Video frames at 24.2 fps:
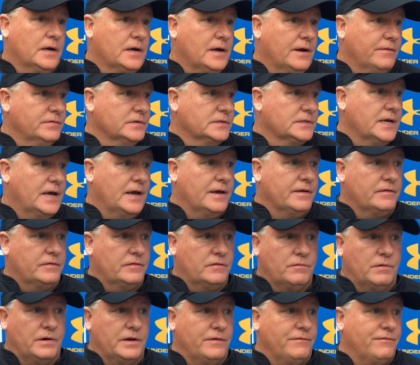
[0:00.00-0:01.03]
Covers guys
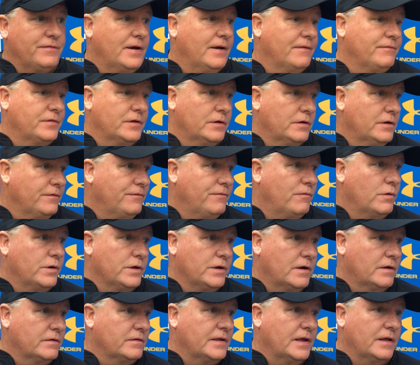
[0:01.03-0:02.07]
25, 30,
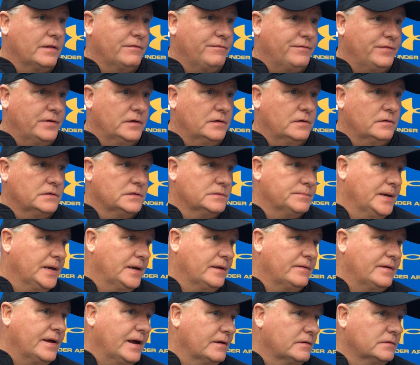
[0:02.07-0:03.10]
40 yards down the field. Is
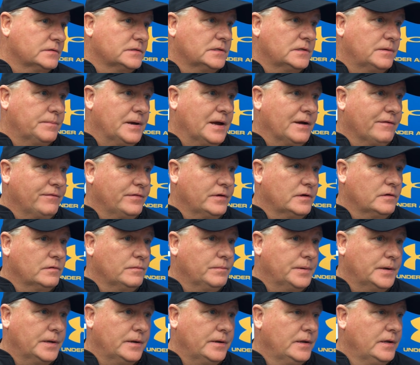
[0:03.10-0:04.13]
making tackles in the backfield.
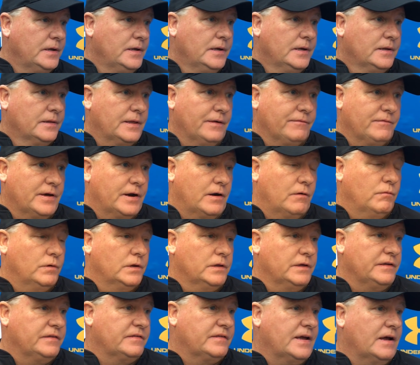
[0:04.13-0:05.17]
But they've got a
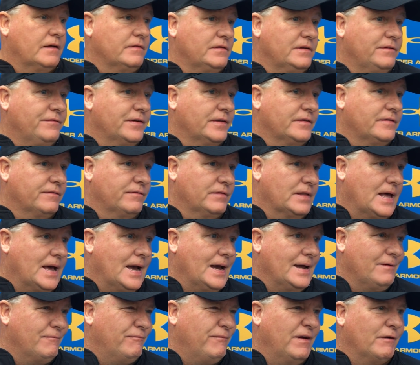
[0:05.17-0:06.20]
really stout defensive
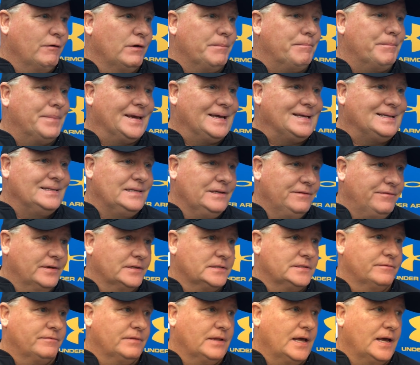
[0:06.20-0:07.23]
line, very big
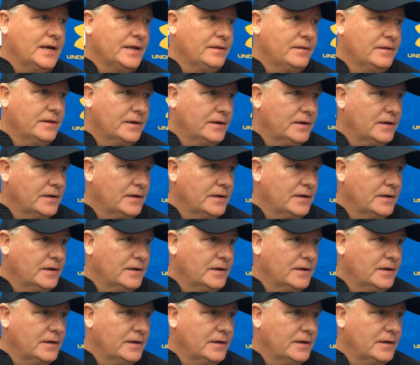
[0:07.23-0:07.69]
defensive line